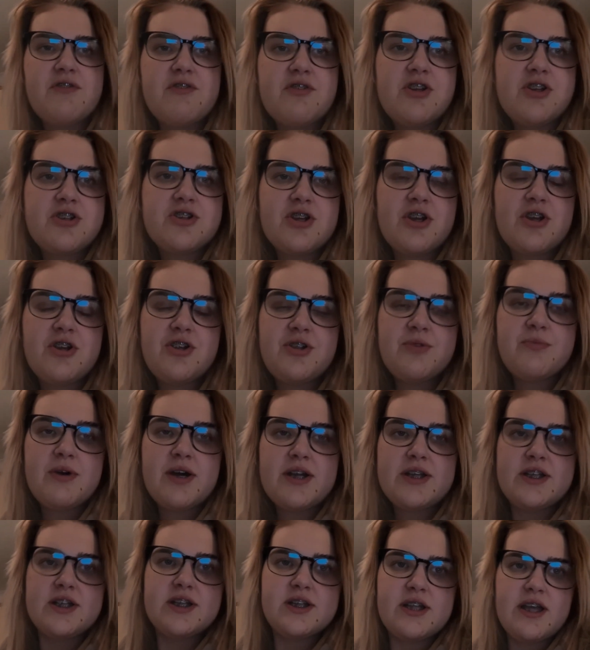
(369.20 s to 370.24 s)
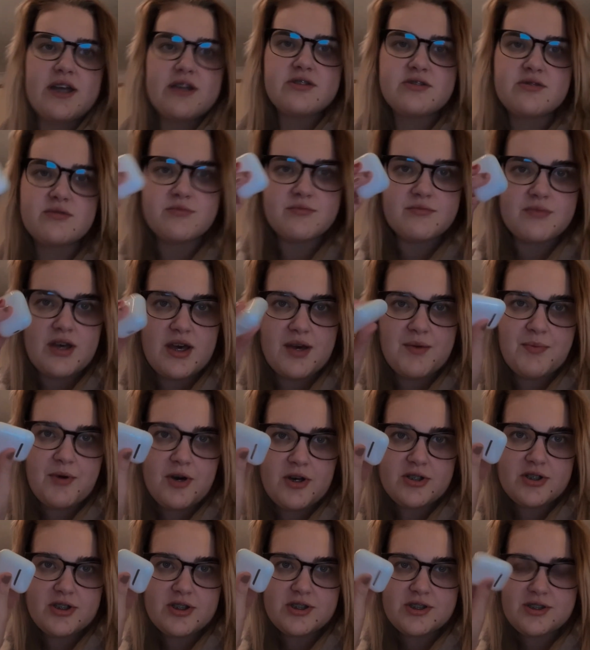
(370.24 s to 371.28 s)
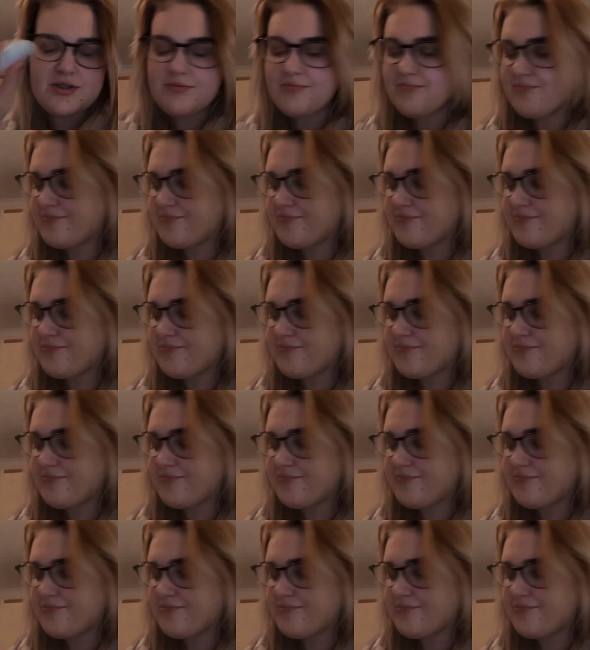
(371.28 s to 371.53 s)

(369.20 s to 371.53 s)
already showed you, but I did get some AirPods.